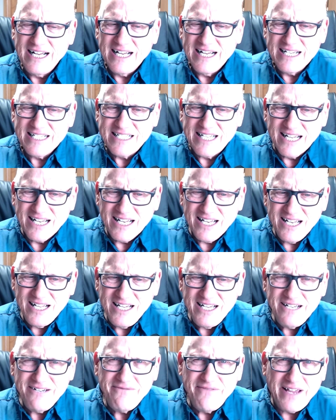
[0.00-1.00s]
to
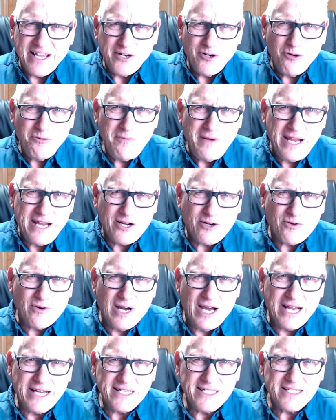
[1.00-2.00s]
love and obey
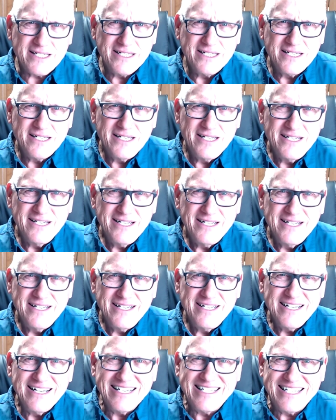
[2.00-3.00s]
Christ.
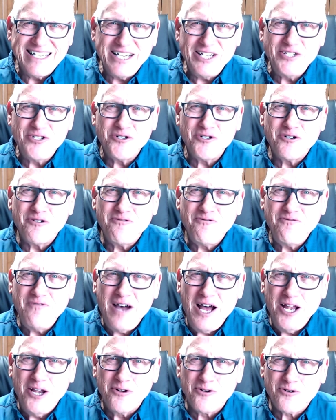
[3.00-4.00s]
It's easier to
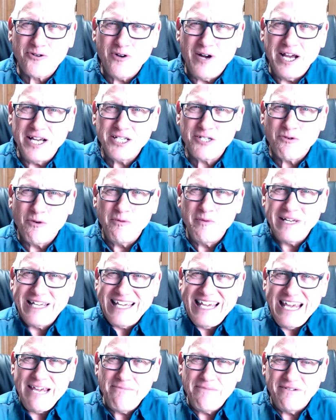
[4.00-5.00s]
follow Christ when we
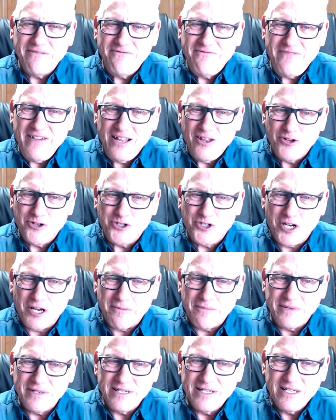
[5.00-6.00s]
keep in
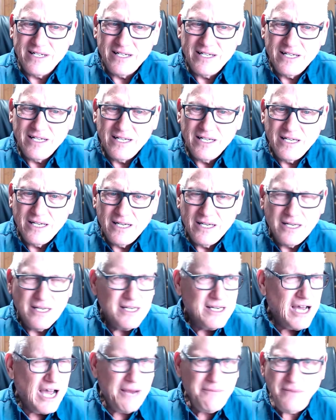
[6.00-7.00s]
fellowship.
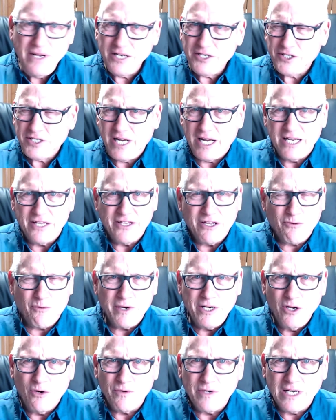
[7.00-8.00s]
I'm not stating that we
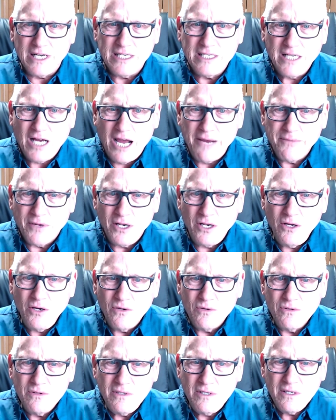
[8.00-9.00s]
don't need time
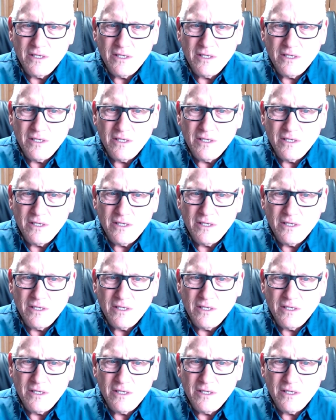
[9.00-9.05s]
alone,